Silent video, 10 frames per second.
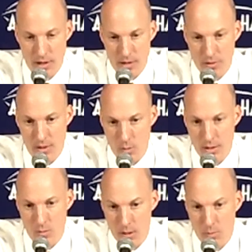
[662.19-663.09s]
I think
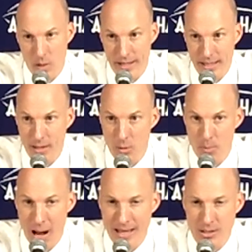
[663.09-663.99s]
that we played like
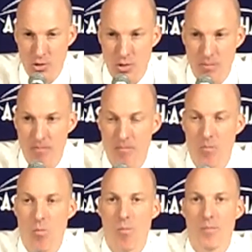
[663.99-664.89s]
we practiced.
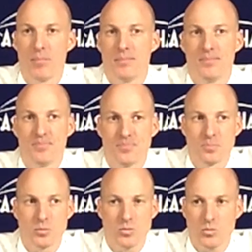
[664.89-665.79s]

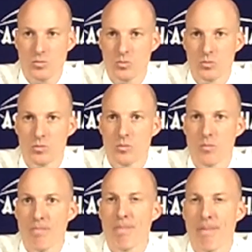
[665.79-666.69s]
They're talking about these
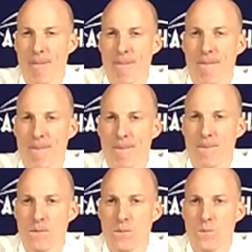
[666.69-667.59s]
toughness
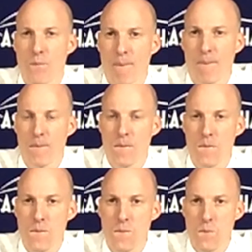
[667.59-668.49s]
drills. Saw Tracy
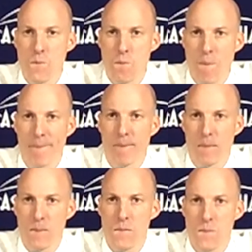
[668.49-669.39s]
on the floor,
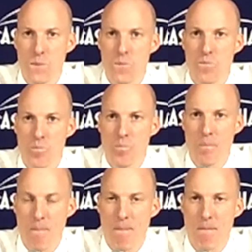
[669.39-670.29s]
Tyler on the floor,
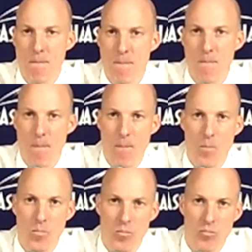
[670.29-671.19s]
DJ on the floor.
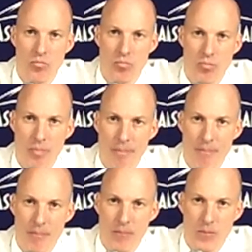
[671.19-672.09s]
You say you like
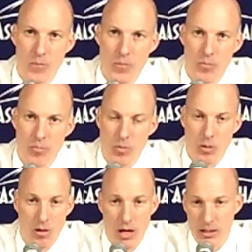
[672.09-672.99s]
that kind of
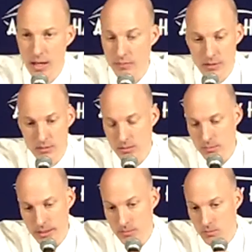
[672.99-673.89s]
stuff. Oh, I love it.
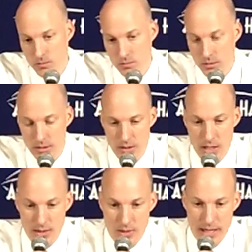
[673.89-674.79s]

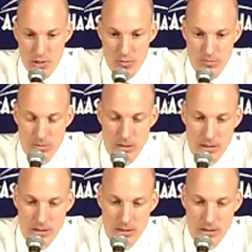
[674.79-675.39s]
I mean, that's,